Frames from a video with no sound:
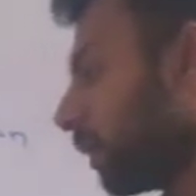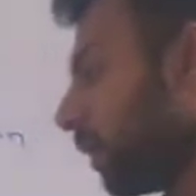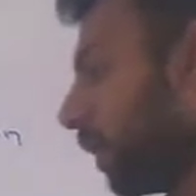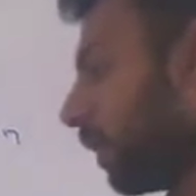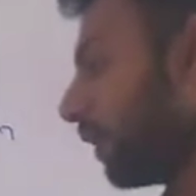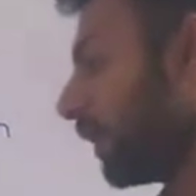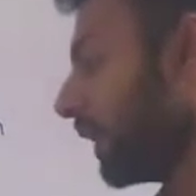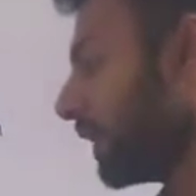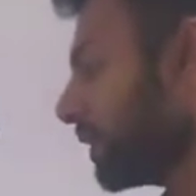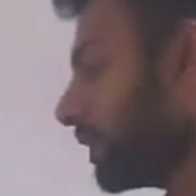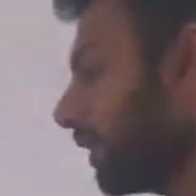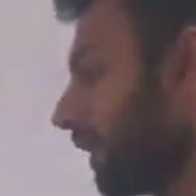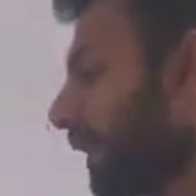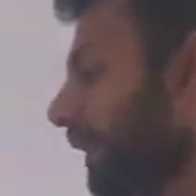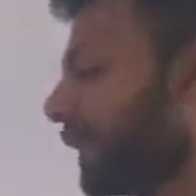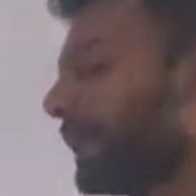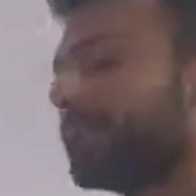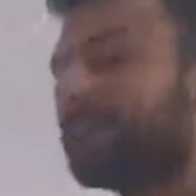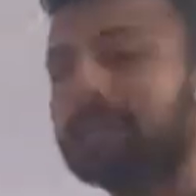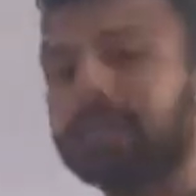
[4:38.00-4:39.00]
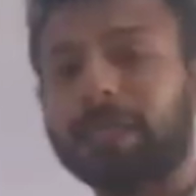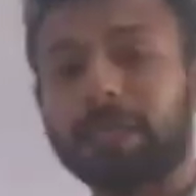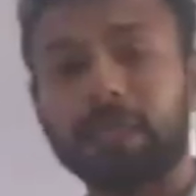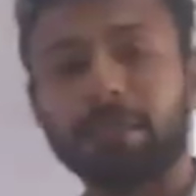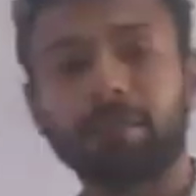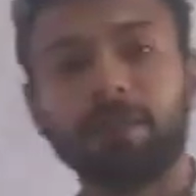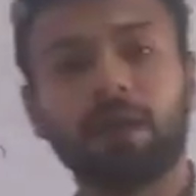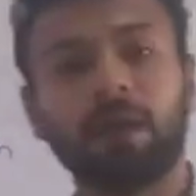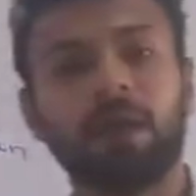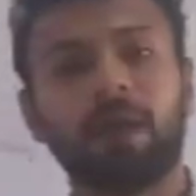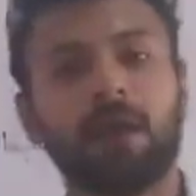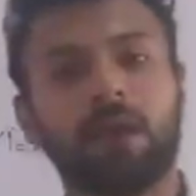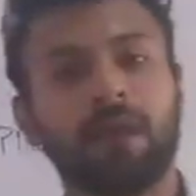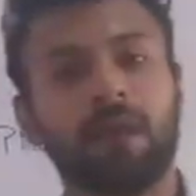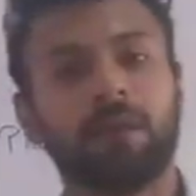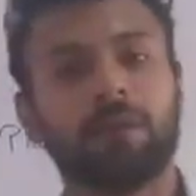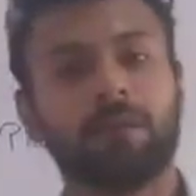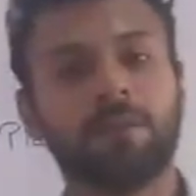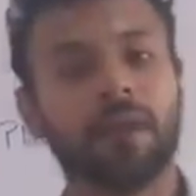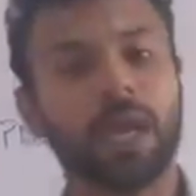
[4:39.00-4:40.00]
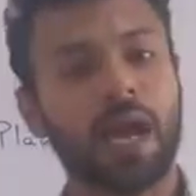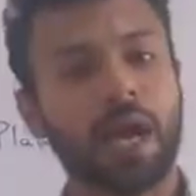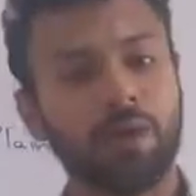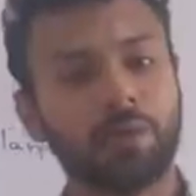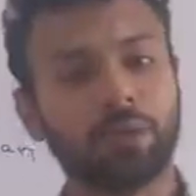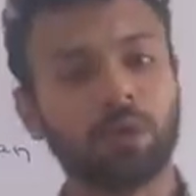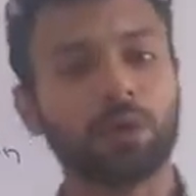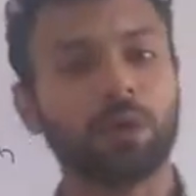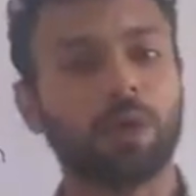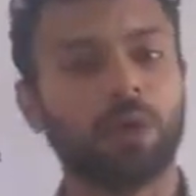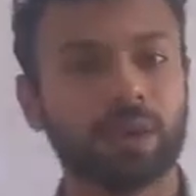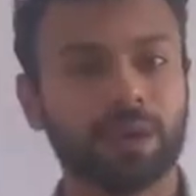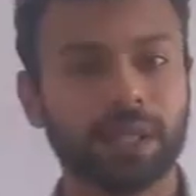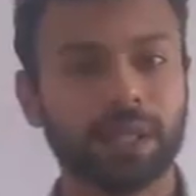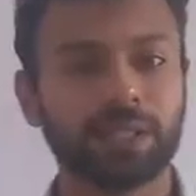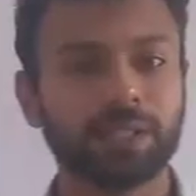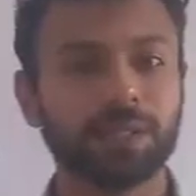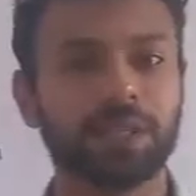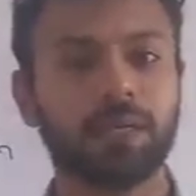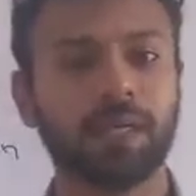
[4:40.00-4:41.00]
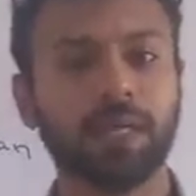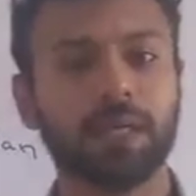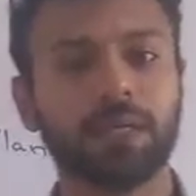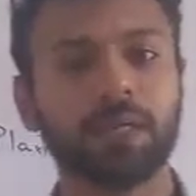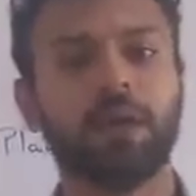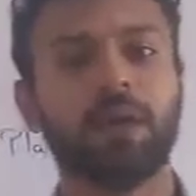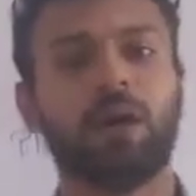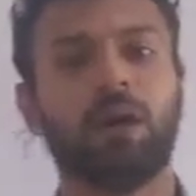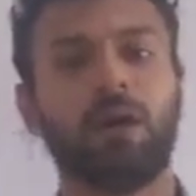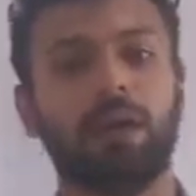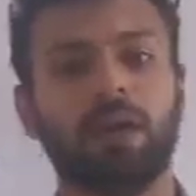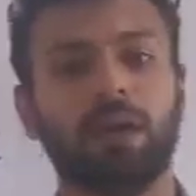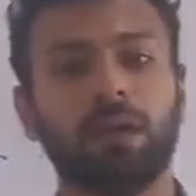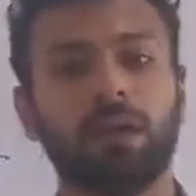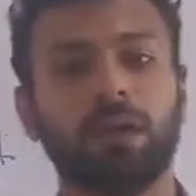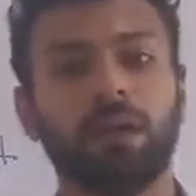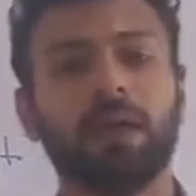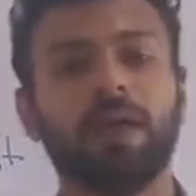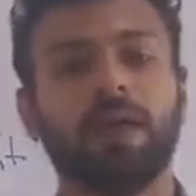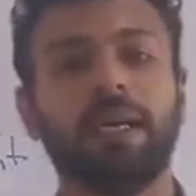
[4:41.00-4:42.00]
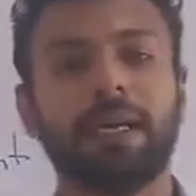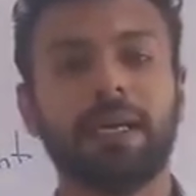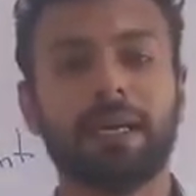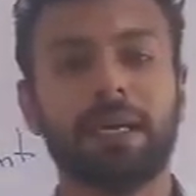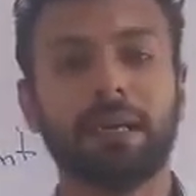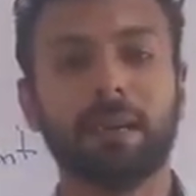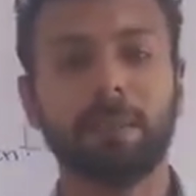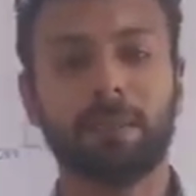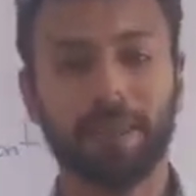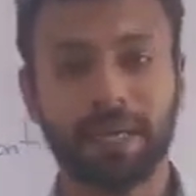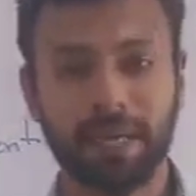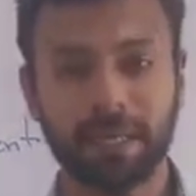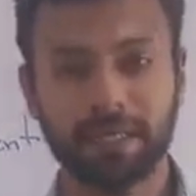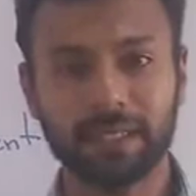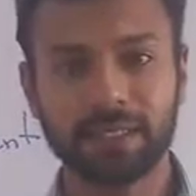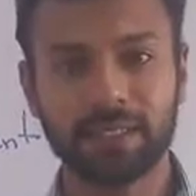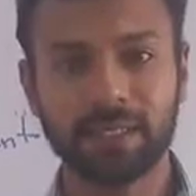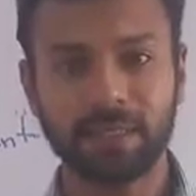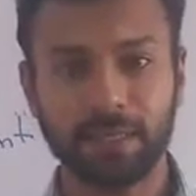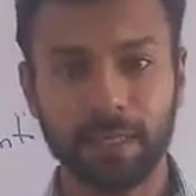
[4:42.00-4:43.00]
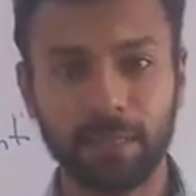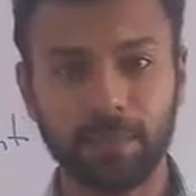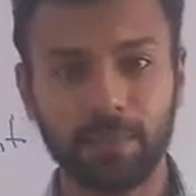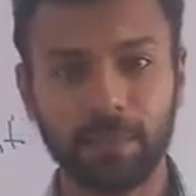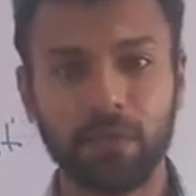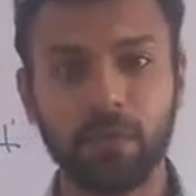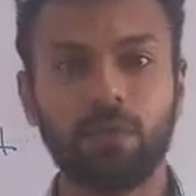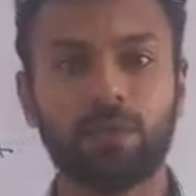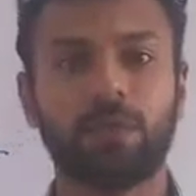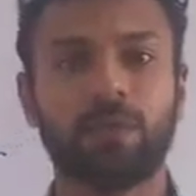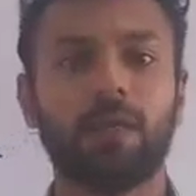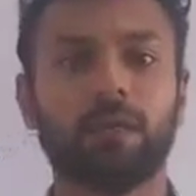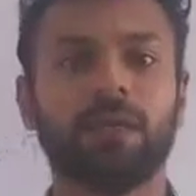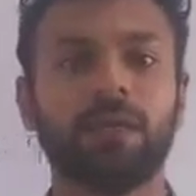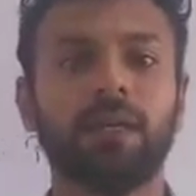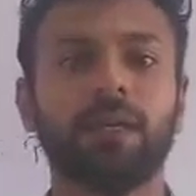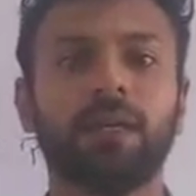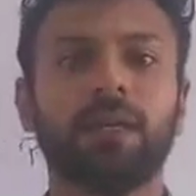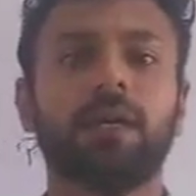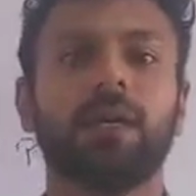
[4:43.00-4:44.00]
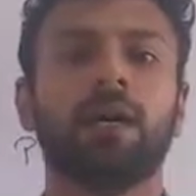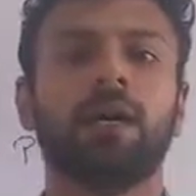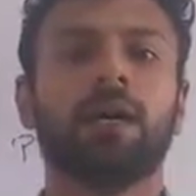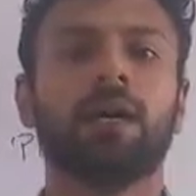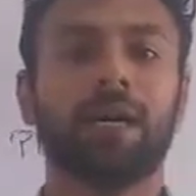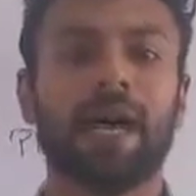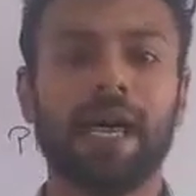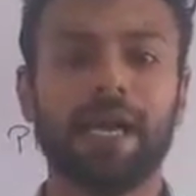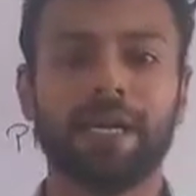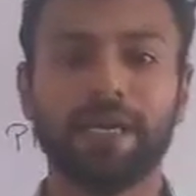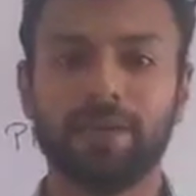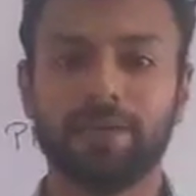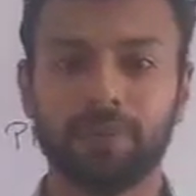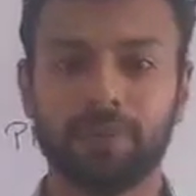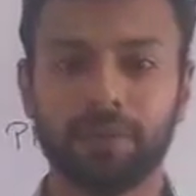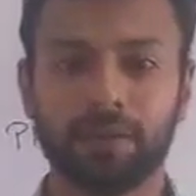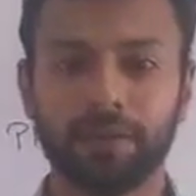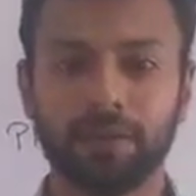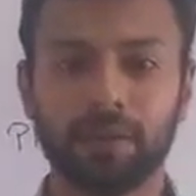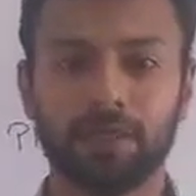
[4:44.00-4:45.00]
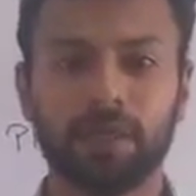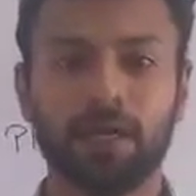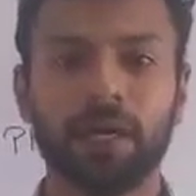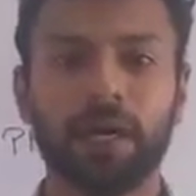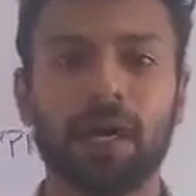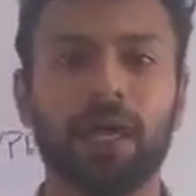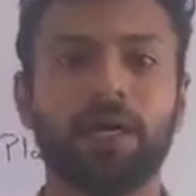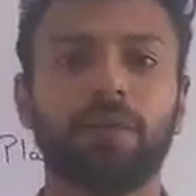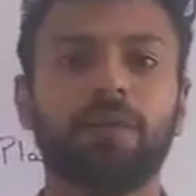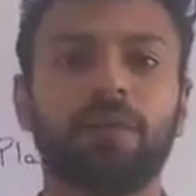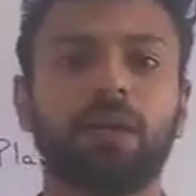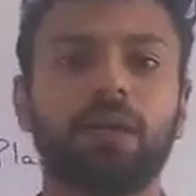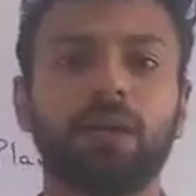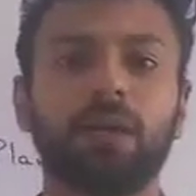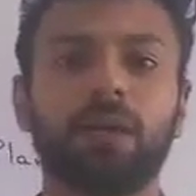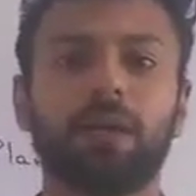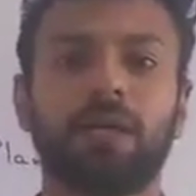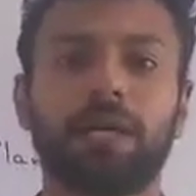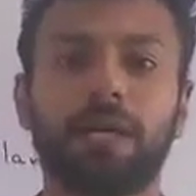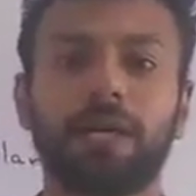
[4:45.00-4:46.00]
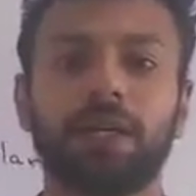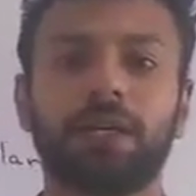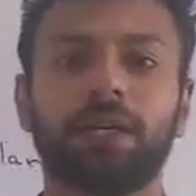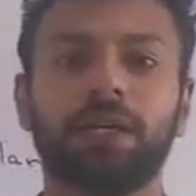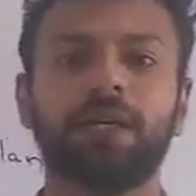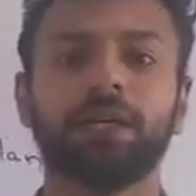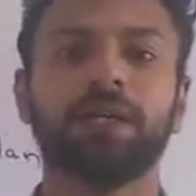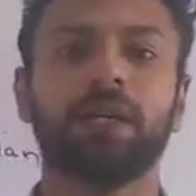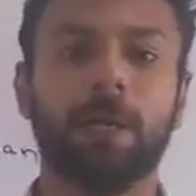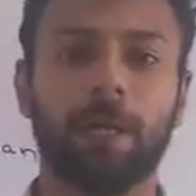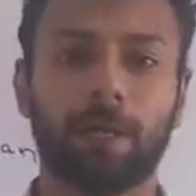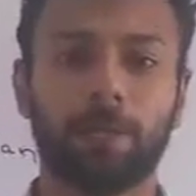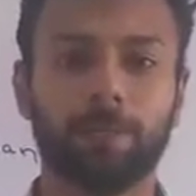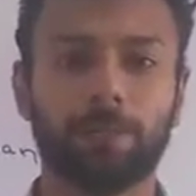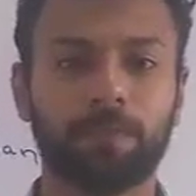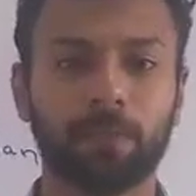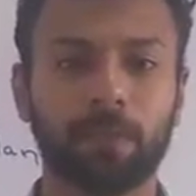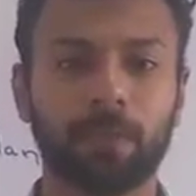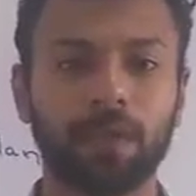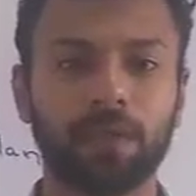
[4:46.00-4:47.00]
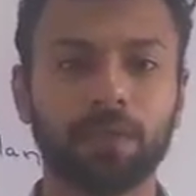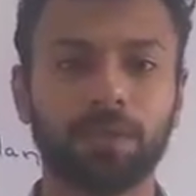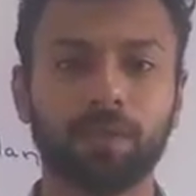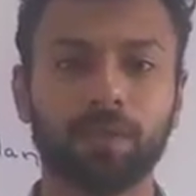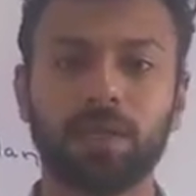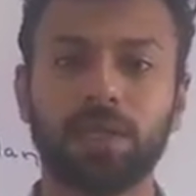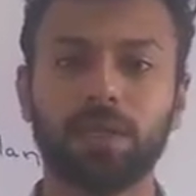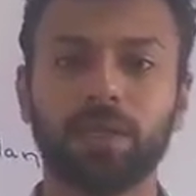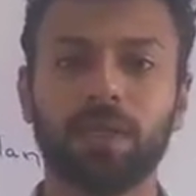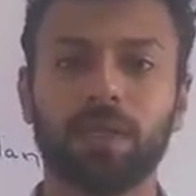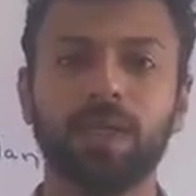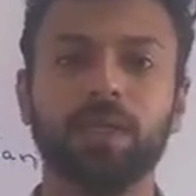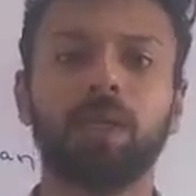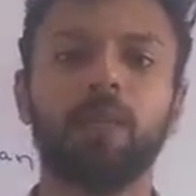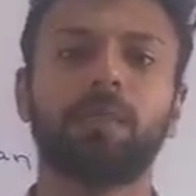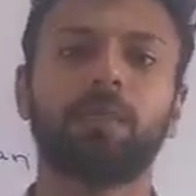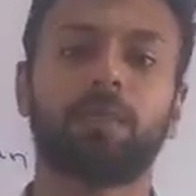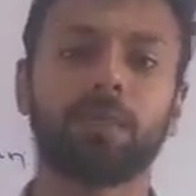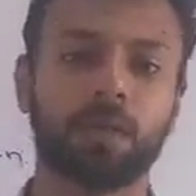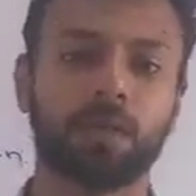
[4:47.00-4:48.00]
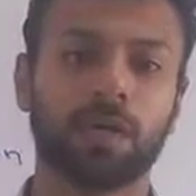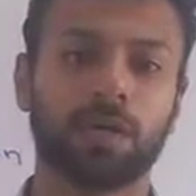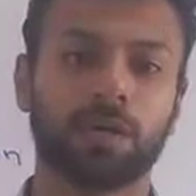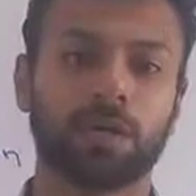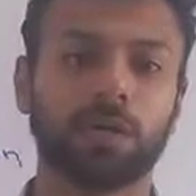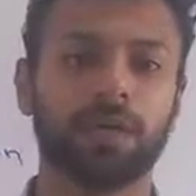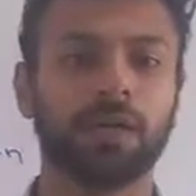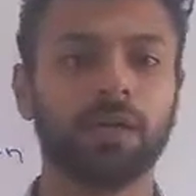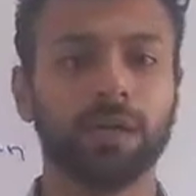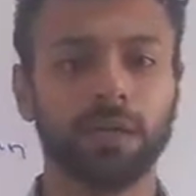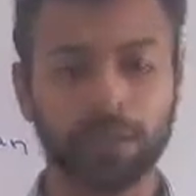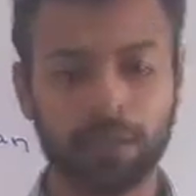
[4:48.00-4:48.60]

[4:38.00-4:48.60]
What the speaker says: congratulating the team. We have to congratulate or praise the team for their kind efforts and for continuous improvement toward the product.